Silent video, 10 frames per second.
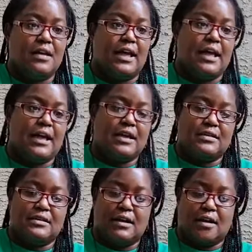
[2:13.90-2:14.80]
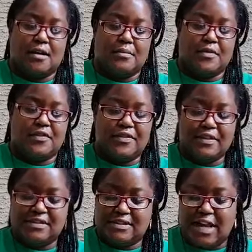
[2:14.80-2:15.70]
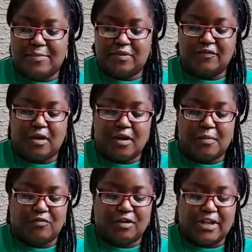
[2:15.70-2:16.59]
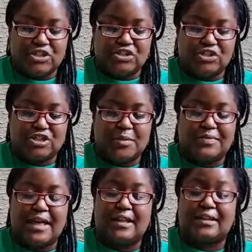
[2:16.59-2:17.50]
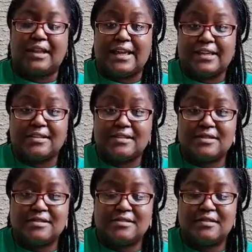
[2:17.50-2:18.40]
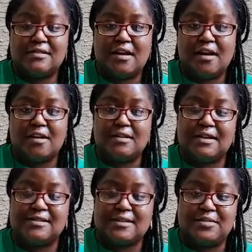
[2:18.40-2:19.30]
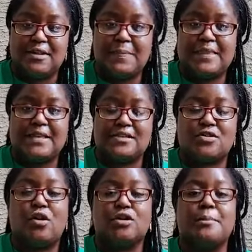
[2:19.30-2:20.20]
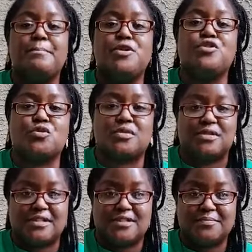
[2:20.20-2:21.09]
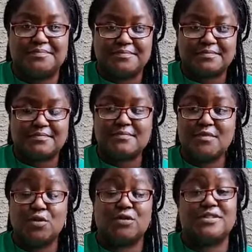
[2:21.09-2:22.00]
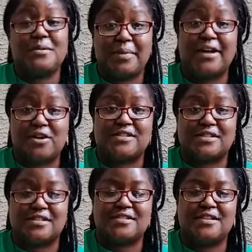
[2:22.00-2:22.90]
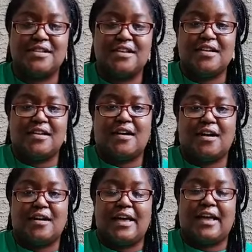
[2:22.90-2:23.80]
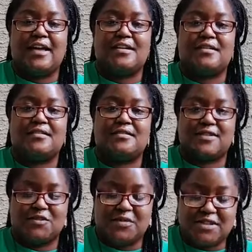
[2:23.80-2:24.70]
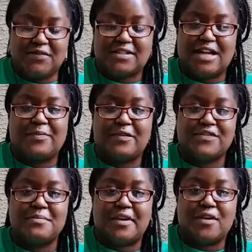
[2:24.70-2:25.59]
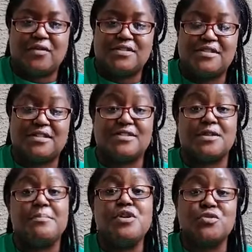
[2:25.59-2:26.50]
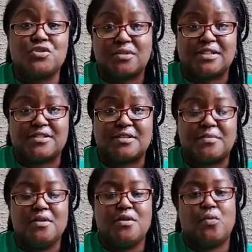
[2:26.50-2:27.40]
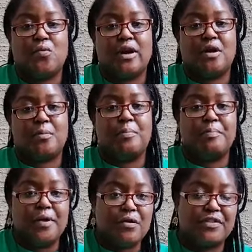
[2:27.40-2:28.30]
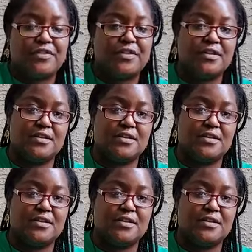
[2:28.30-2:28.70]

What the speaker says: And this type of relationship that lichens exhibit is called a mutualism or symbiosis. And the specific type of symbiosis is a mutualism where both